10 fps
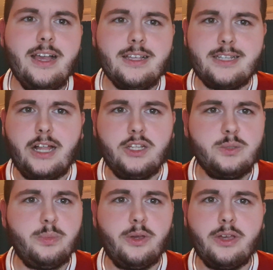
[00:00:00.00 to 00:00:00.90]

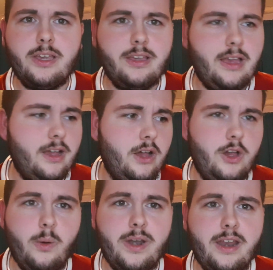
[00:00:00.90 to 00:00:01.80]
Salzburg
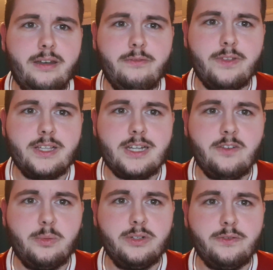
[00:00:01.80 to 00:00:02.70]
going in for this
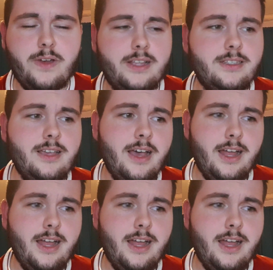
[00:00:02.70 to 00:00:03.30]
Liverpool defence.